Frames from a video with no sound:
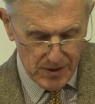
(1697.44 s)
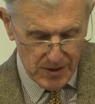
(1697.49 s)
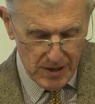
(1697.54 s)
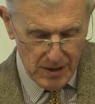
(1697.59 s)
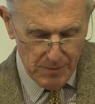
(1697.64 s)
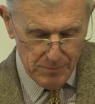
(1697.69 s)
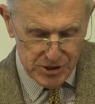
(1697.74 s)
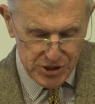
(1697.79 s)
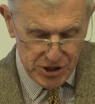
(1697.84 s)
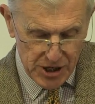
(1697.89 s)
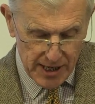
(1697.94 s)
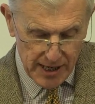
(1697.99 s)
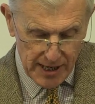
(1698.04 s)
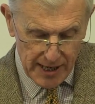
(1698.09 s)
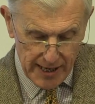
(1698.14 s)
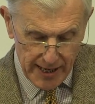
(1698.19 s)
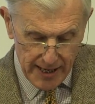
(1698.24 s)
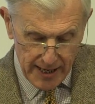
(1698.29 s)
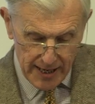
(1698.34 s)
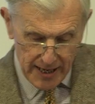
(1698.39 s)

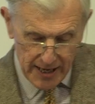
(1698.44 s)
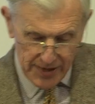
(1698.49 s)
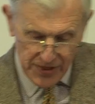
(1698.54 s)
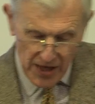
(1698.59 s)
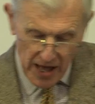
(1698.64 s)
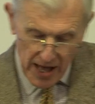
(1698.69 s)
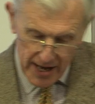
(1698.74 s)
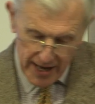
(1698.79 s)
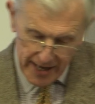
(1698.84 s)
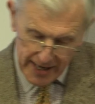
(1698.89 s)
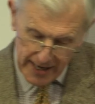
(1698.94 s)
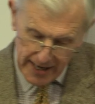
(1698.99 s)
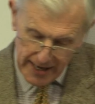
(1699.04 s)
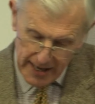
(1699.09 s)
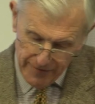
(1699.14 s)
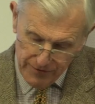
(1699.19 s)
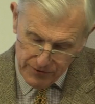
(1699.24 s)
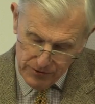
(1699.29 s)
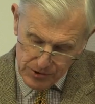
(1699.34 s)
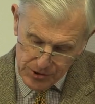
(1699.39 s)
particularly at the higher
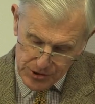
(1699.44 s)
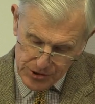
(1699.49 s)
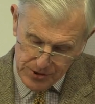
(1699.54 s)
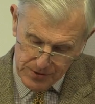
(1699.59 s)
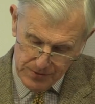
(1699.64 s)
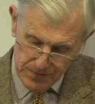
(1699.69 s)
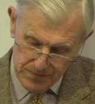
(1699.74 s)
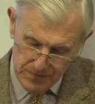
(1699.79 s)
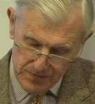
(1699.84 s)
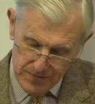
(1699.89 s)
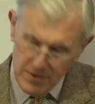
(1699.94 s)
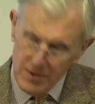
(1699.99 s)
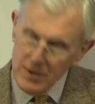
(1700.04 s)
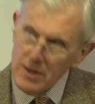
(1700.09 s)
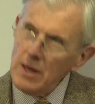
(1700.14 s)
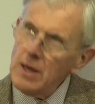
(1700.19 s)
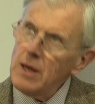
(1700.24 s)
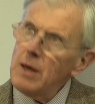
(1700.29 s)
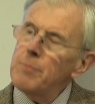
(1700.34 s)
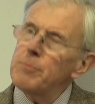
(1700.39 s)
levels,
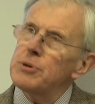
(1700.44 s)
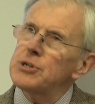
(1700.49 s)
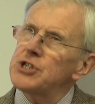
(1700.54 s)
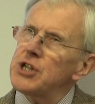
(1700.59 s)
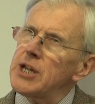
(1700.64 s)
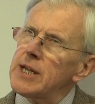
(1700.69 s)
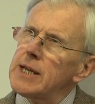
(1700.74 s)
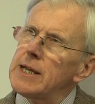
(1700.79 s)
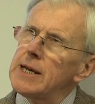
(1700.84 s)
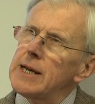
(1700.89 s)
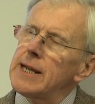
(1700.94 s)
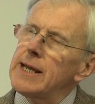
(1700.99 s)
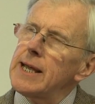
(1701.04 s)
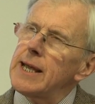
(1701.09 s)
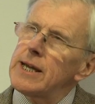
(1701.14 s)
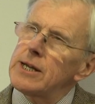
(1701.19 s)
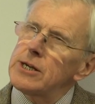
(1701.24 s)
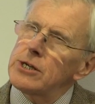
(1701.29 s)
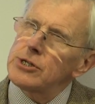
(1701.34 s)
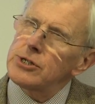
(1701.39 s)
particularly
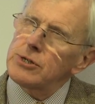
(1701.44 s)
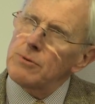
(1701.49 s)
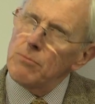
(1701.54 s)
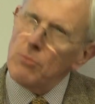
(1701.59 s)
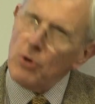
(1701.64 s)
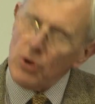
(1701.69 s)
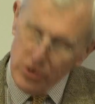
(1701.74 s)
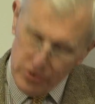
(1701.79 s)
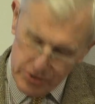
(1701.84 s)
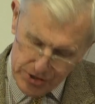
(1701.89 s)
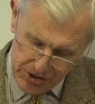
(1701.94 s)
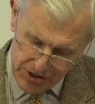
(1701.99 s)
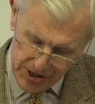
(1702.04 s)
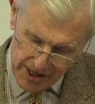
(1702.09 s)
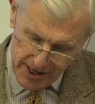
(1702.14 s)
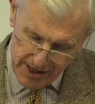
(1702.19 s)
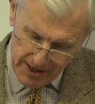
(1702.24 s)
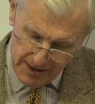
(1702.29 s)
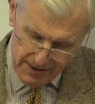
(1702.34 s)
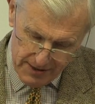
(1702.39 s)
in a
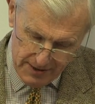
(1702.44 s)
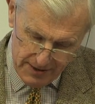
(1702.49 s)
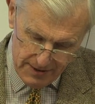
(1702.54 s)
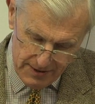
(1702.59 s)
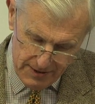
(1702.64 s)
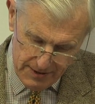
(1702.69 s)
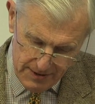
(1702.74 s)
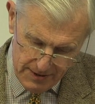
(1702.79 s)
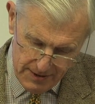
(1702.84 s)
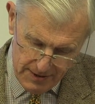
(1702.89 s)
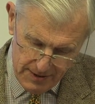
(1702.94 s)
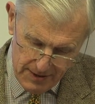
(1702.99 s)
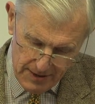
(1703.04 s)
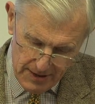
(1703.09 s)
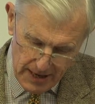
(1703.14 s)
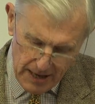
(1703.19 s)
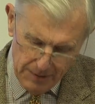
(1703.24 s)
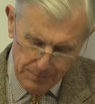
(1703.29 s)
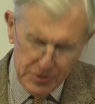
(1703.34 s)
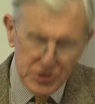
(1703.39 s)
democracy,
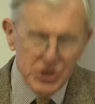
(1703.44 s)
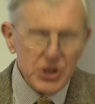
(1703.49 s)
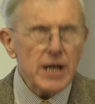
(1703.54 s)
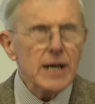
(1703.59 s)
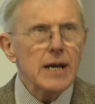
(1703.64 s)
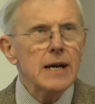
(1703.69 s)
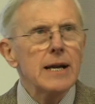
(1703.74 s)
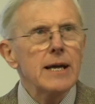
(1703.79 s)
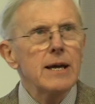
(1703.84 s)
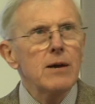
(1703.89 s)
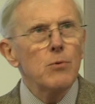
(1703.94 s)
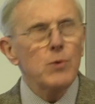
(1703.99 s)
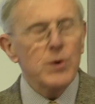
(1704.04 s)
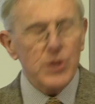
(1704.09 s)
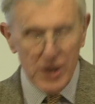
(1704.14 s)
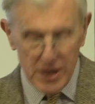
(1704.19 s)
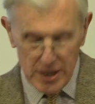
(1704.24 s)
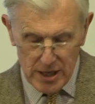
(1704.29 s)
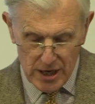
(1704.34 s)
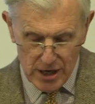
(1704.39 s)
and particularly
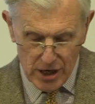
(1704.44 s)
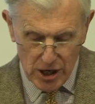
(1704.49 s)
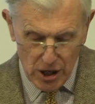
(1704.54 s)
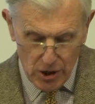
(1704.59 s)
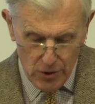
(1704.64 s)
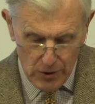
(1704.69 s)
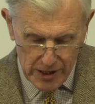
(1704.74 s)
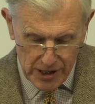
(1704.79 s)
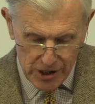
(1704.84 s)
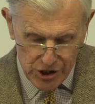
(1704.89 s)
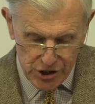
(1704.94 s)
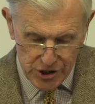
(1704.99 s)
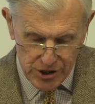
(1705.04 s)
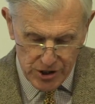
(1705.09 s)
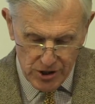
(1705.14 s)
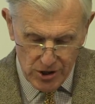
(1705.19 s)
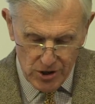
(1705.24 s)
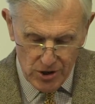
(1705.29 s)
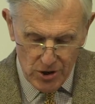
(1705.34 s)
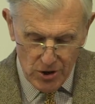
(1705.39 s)
within a coalition
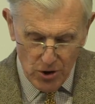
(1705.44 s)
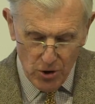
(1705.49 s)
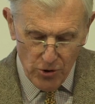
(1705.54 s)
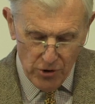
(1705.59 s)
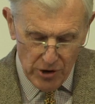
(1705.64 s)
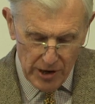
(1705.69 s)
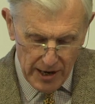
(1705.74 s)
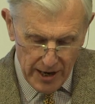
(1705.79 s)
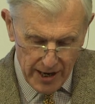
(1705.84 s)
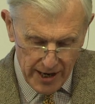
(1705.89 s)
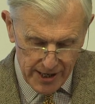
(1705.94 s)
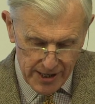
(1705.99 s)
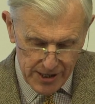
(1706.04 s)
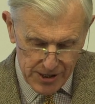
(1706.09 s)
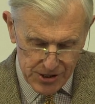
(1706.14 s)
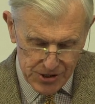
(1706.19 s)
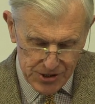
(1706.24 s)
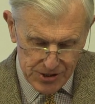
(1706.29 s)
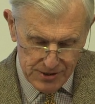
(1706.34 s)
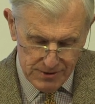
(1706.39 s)
or
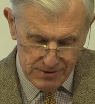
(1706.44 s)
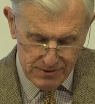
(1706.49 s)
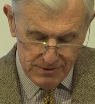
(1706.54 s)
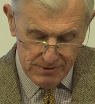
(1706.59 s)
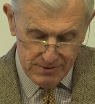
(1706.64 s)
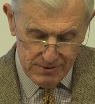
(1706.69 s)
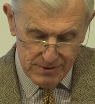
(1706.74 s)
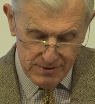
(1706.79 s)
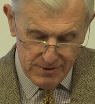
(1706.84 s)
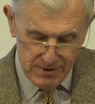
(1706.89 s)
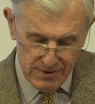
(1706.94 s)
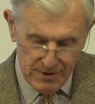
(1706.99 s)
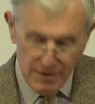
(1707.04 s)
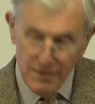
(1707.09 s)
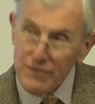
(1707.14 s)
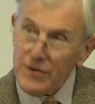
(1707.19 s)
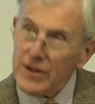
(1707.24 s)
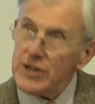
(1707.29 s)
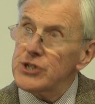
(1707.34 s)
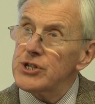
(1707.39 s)
alliance
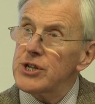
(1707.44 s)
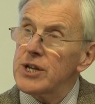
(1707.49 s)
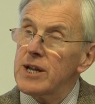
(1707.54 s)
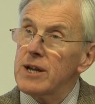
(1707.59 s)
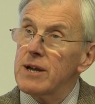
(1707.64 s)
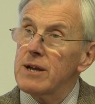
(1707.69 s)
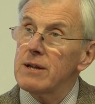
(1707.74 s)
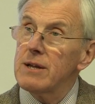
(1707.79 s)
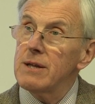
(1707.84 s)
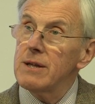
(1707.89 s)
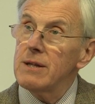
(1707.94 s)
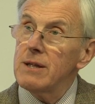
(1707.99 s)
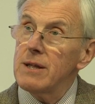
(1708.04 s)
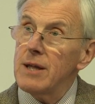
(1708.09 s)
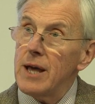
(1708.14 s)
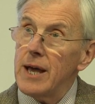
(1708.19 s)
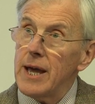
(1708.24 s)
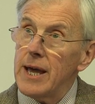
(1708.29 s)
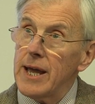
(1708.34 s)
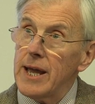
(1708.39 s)
facing
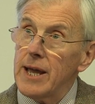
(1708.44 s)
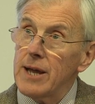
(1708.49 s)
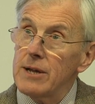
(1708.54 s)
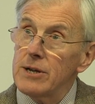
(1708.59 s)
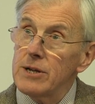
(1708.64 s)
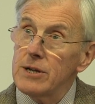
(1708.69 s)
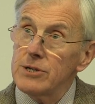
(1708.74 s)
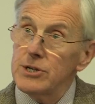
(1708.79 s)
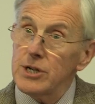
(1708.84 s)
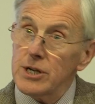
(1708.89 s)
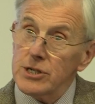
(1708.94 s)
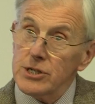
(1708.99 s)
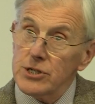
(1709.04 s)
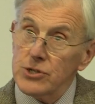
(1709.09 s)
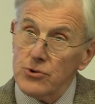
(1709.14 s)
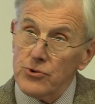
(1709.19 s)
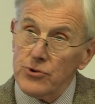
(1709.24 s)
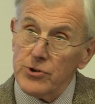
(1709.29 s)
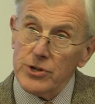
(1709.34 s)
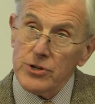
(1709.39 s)
a
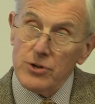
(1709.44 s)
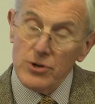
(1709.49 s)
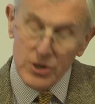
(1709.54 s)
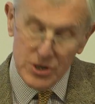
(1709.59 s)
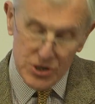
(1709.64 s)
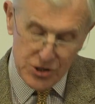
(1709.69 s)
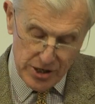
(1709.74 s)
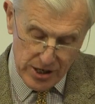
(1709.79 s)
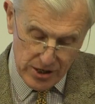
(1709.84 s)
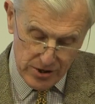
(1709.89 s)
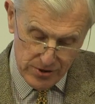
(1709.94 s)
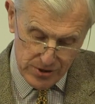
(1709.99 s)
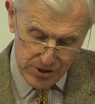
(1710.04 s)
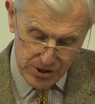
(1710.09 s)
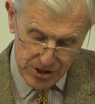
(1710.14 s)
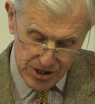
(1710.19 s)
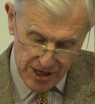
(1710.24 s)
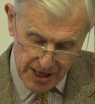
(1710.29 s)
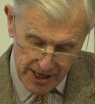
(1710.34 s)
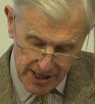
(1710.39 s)
dictatorial single
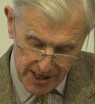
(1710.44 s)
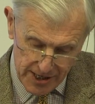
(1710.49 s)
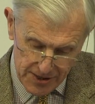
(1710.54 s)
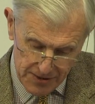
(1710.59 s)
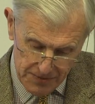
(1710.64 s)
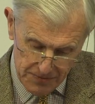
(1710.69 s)
state.